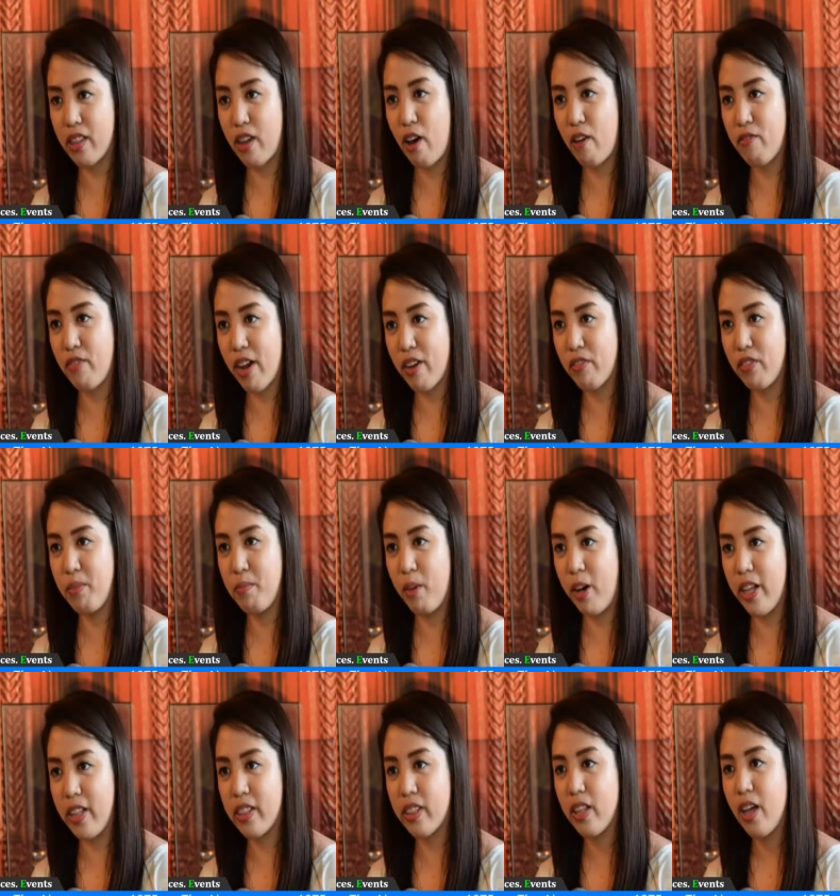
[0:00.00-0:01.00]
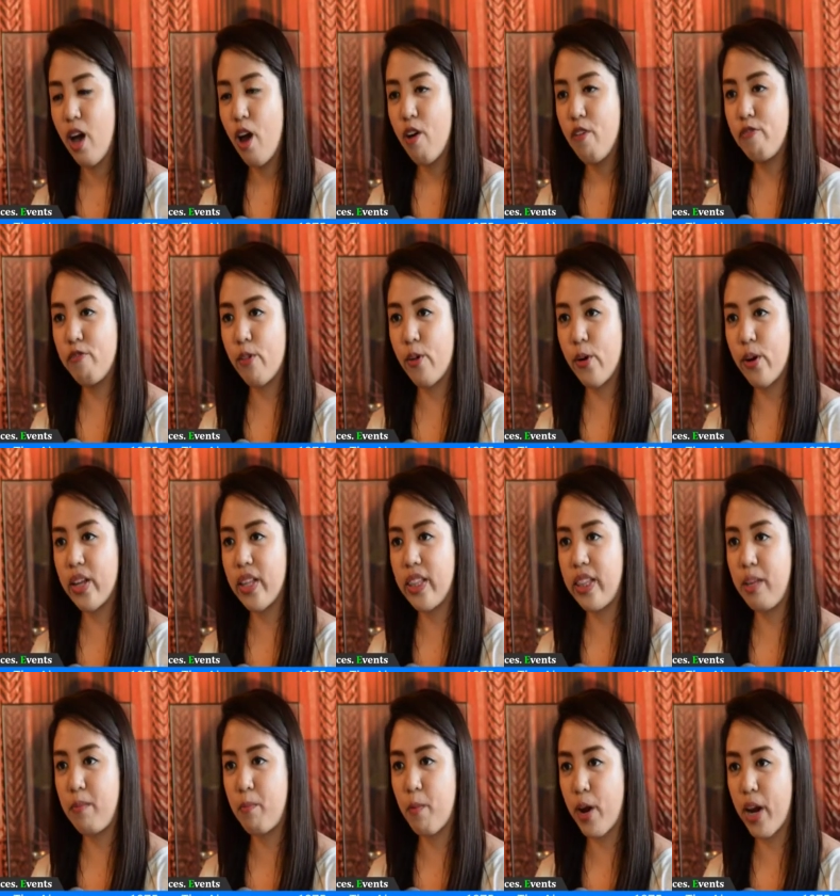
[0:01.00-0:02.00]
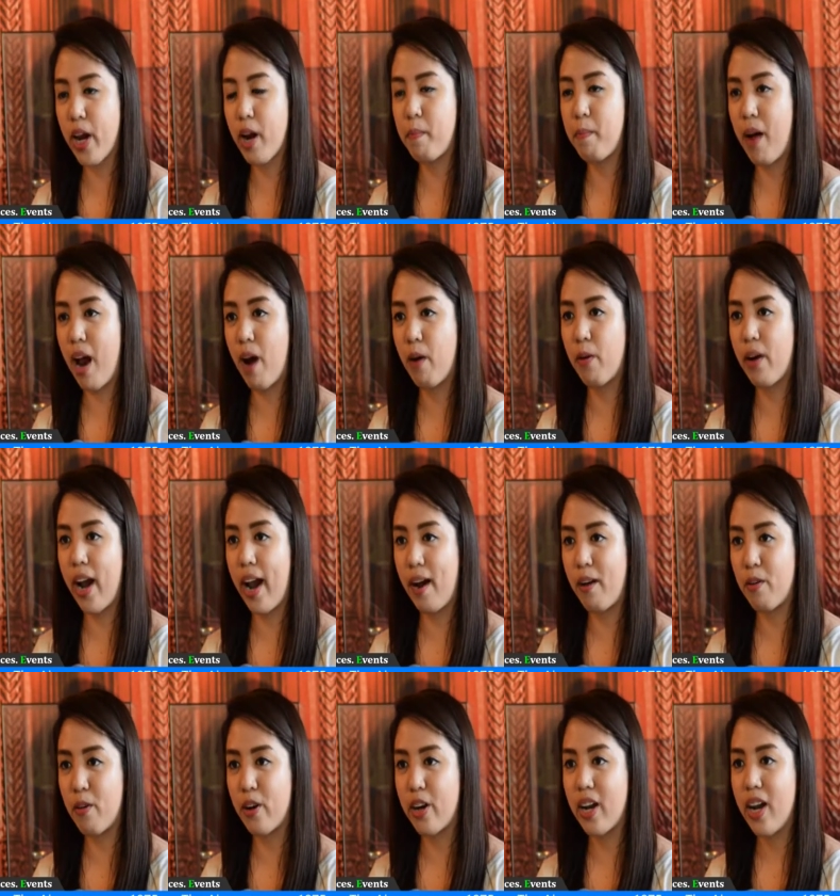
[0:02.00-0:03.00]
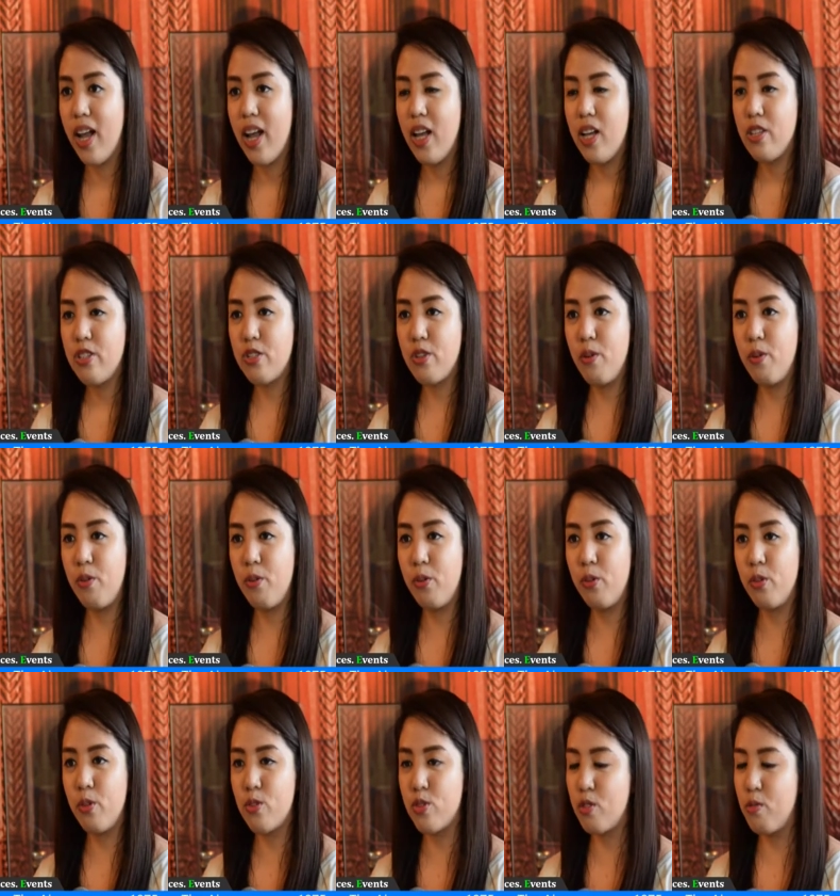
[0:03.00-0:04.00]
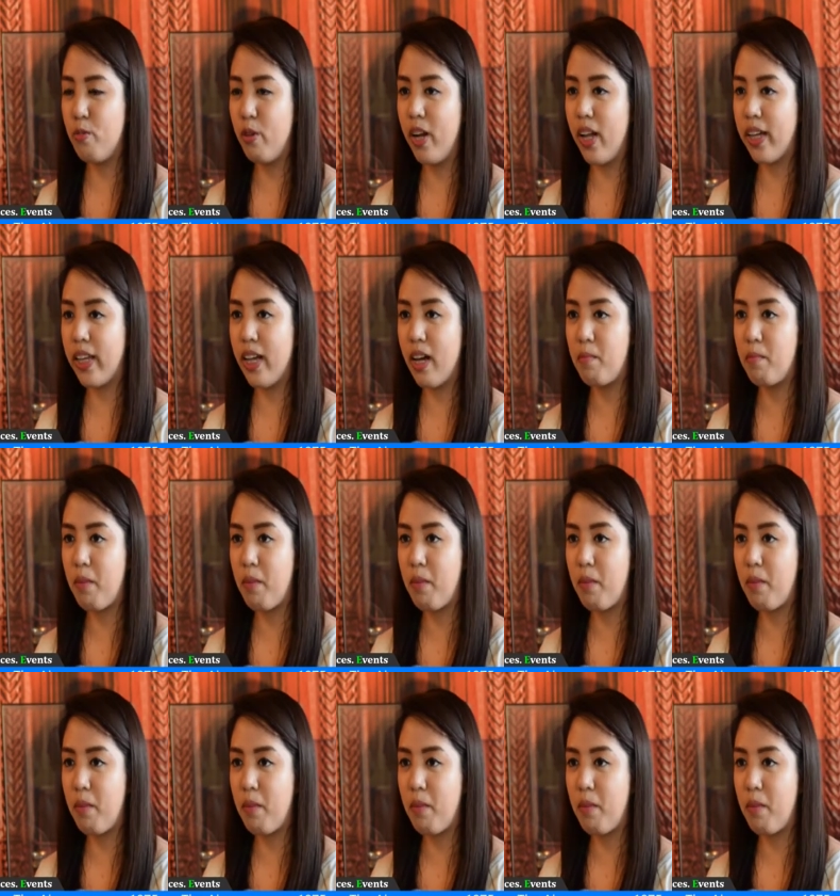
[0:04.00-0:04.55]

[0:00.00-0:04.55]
of every month for the Prayer Power Hour. So kung gusto mo lang yan